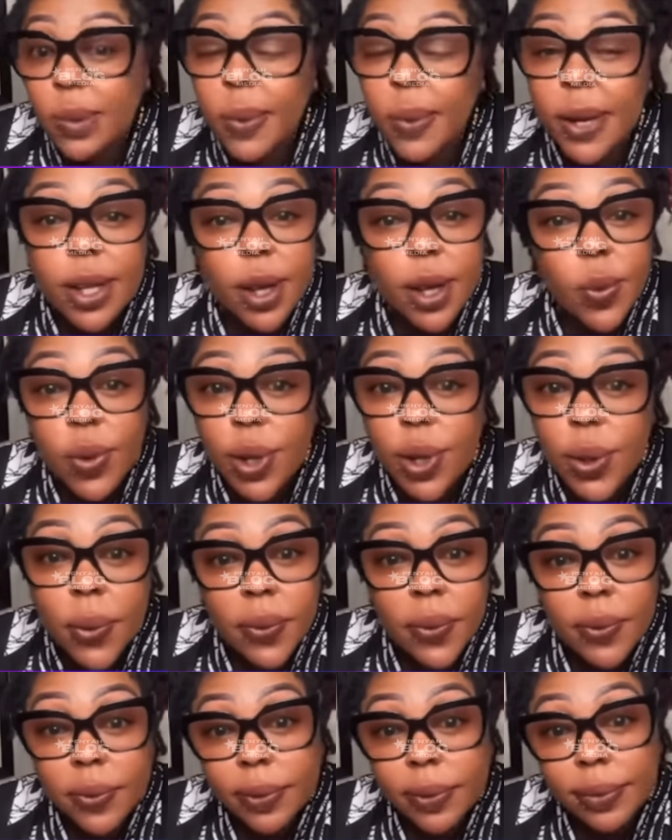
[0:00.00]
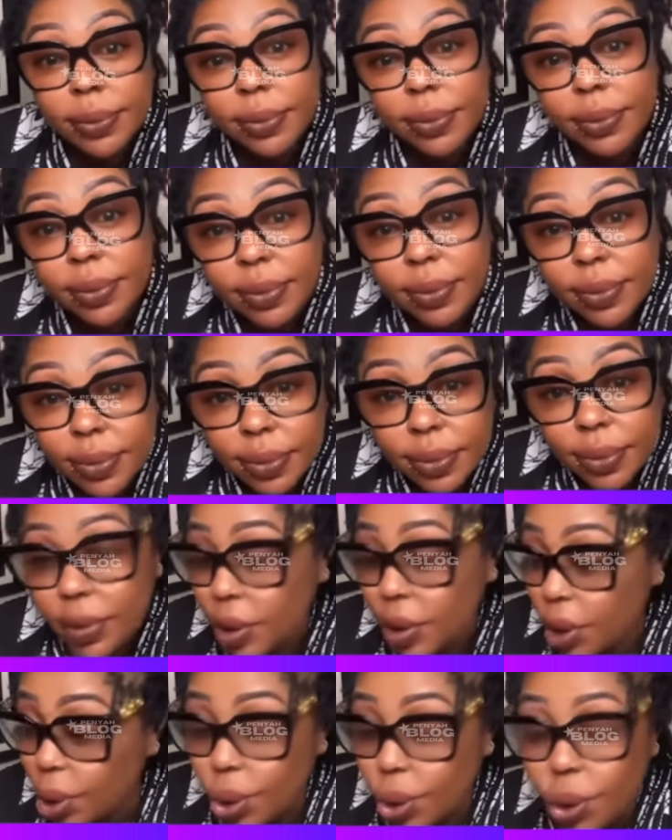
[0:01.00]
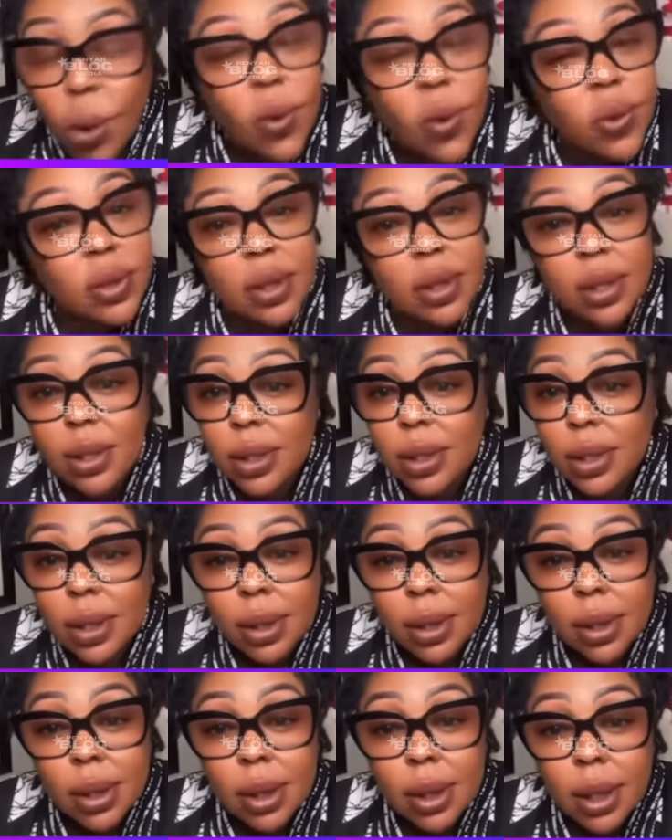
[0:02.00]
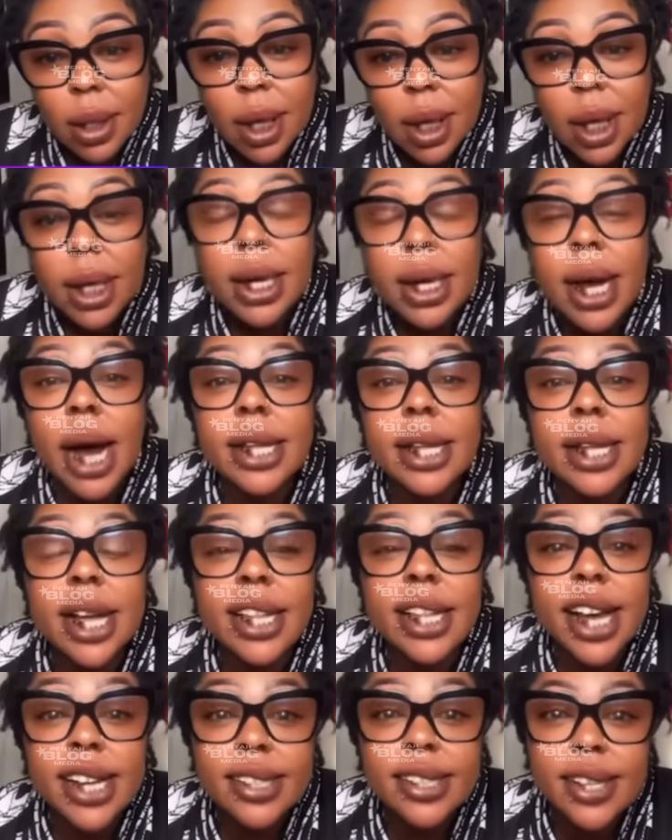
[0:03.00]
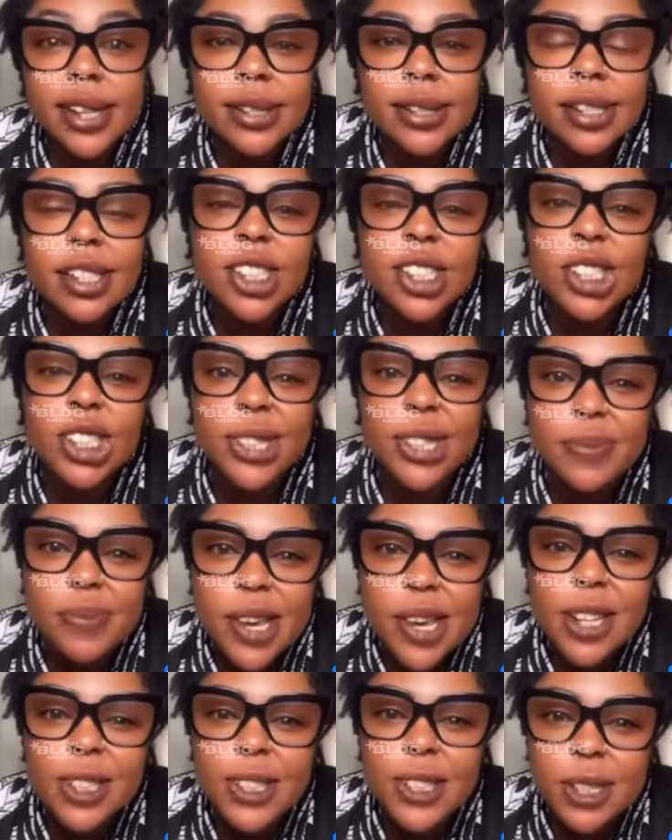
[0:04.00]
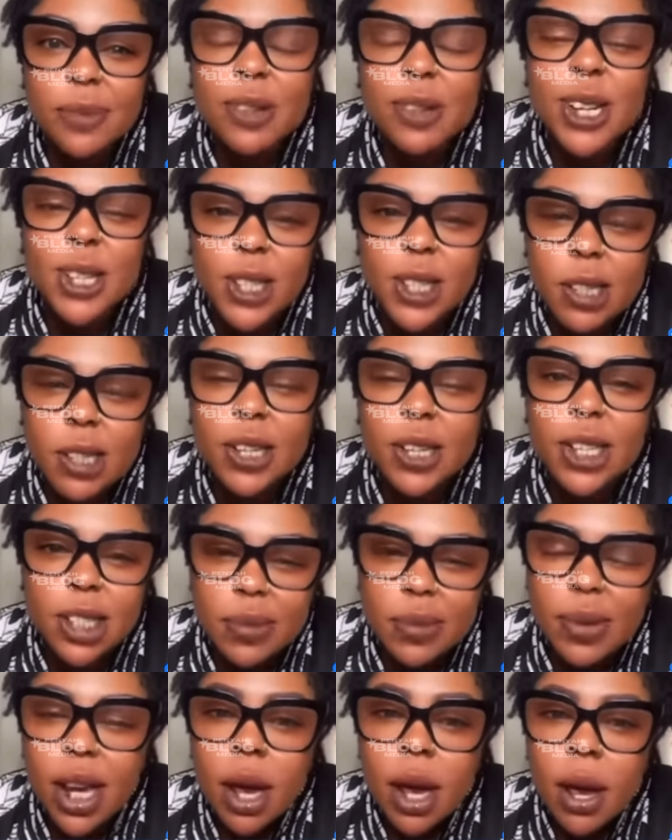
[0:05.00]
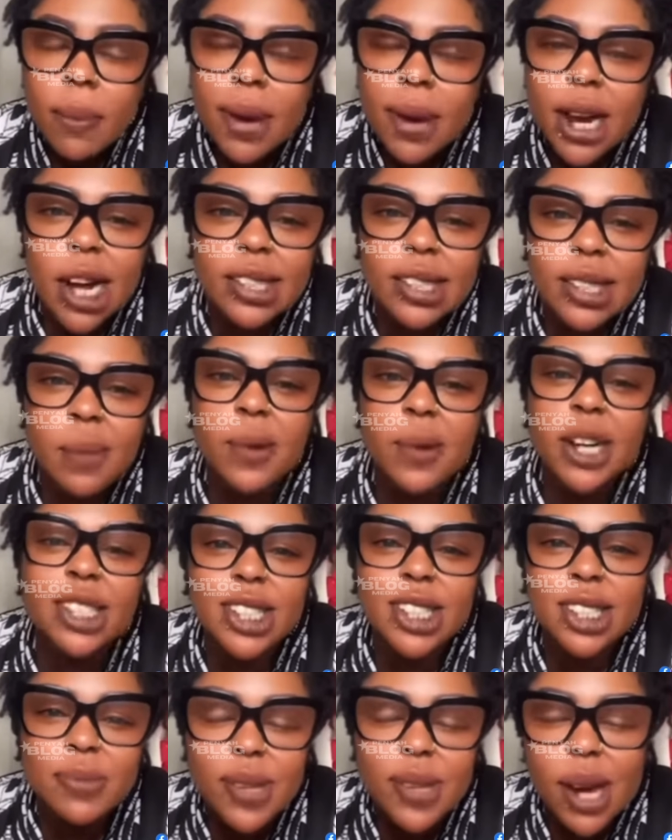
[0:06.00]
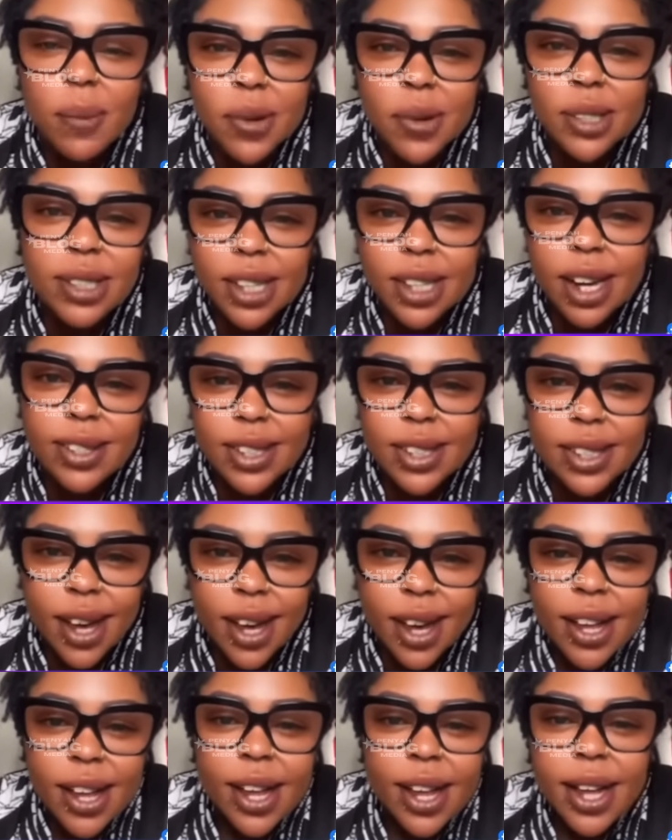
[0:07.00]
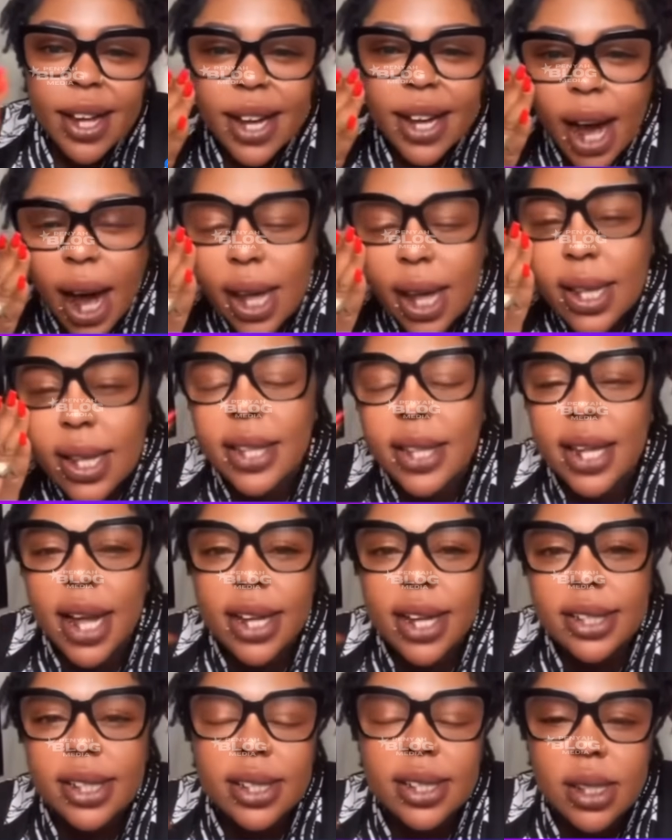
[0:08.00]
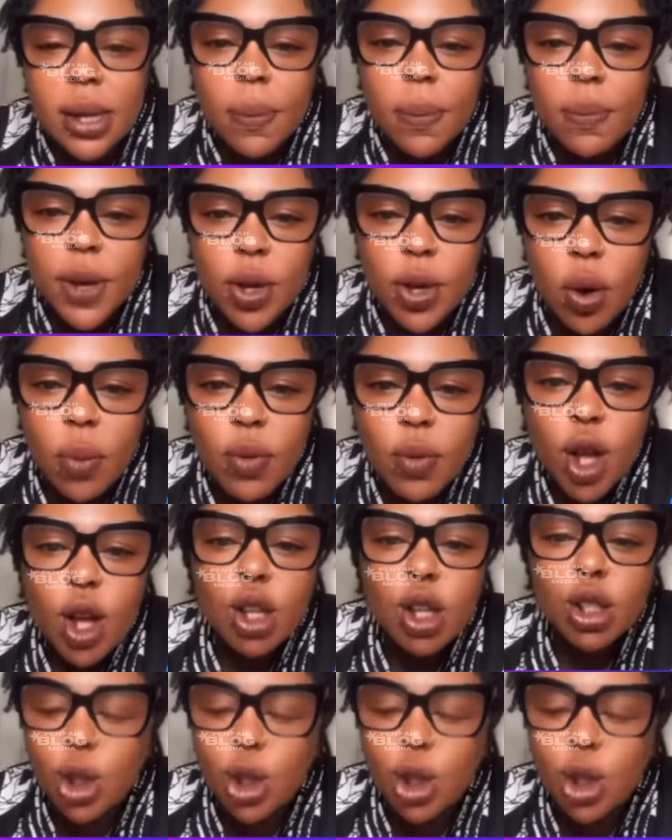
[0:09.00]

respect the widow. You don't. Ghana nurses, Jimmy. Because I'm what Jimmy Amontias here. Ghana nurses have been